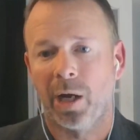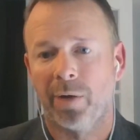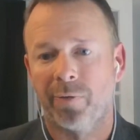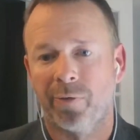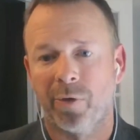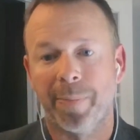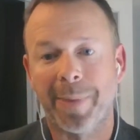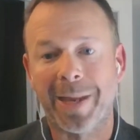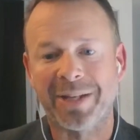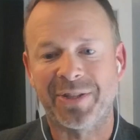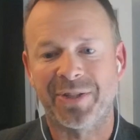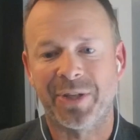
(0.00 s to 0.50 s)

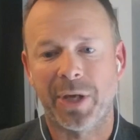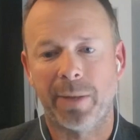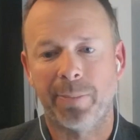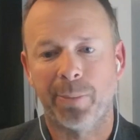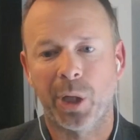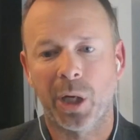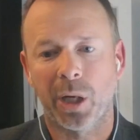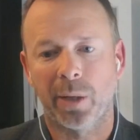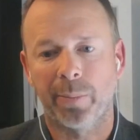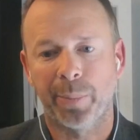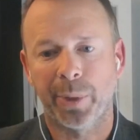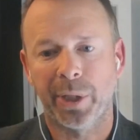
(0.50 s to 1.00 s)
from that same
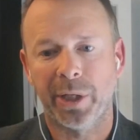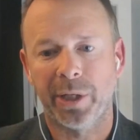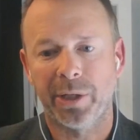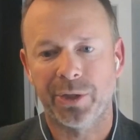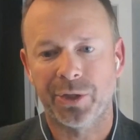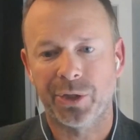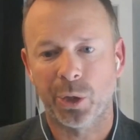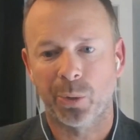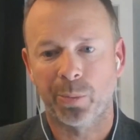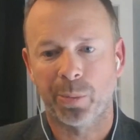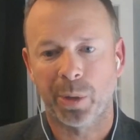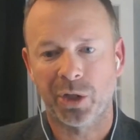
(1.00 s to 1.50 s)
company.
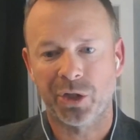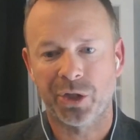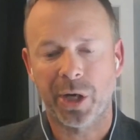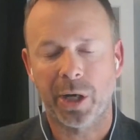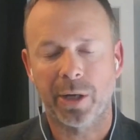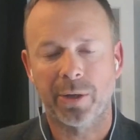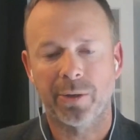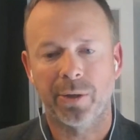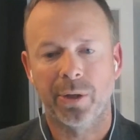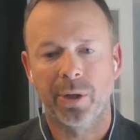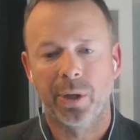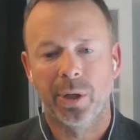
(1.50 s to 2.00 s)
So punched
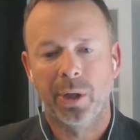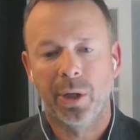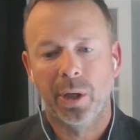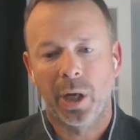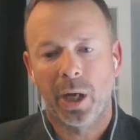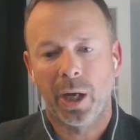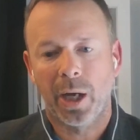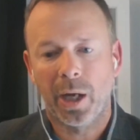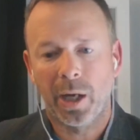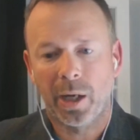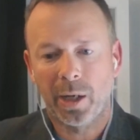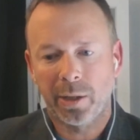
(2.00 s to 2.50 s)
out
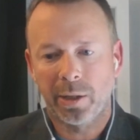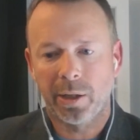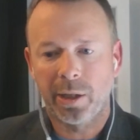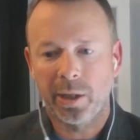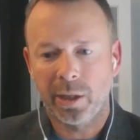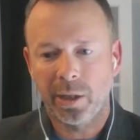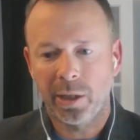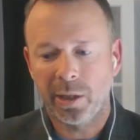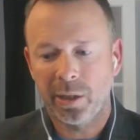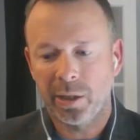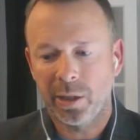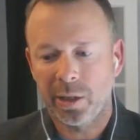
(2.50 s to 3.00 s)

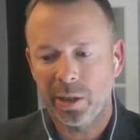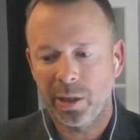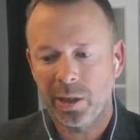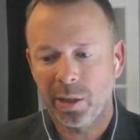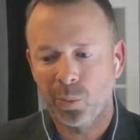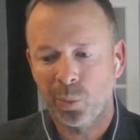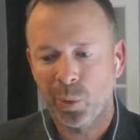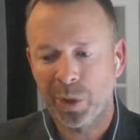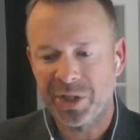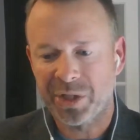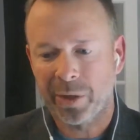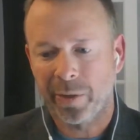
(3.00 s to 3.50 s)

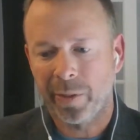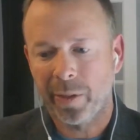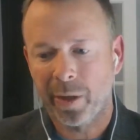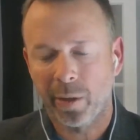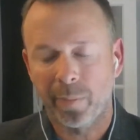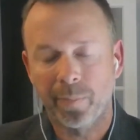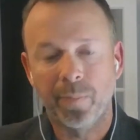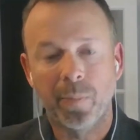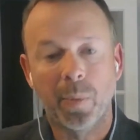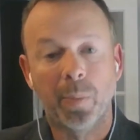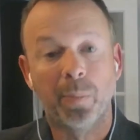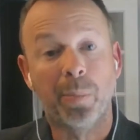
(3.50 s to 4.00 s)
and went to them.